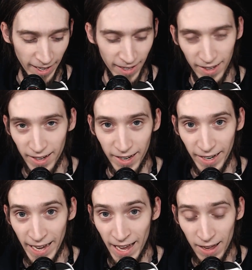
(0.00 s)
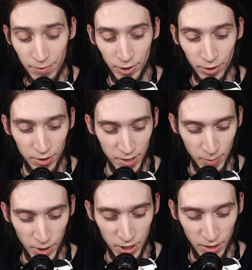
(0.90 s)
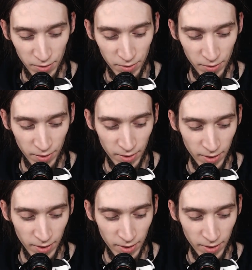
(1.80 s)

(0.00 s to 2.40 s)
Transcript: I have a little suspicion.